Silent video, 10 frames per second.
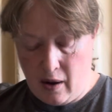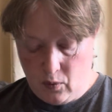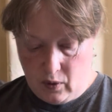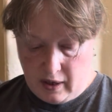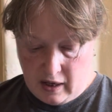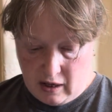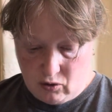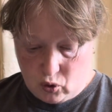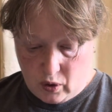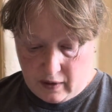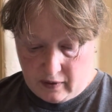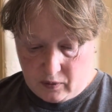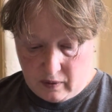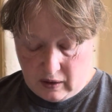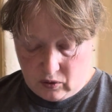really enjoying this
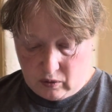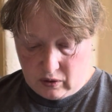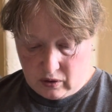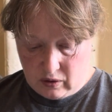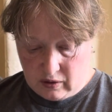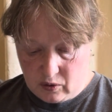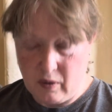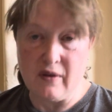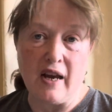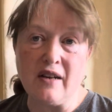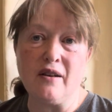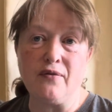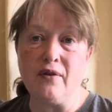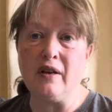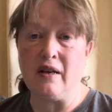one. This one is
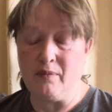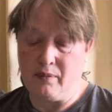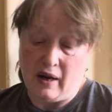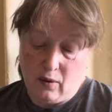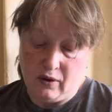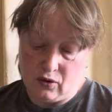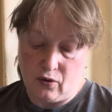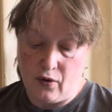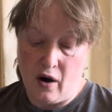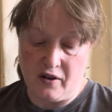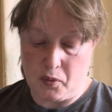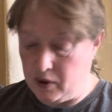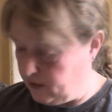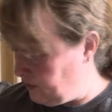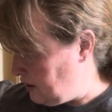actually so far it's been
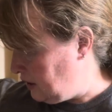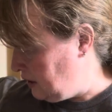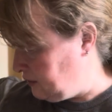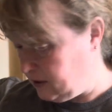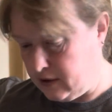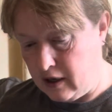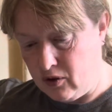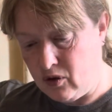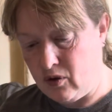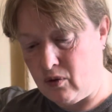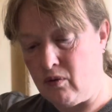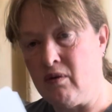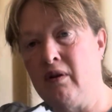a fairly easy stitch. So,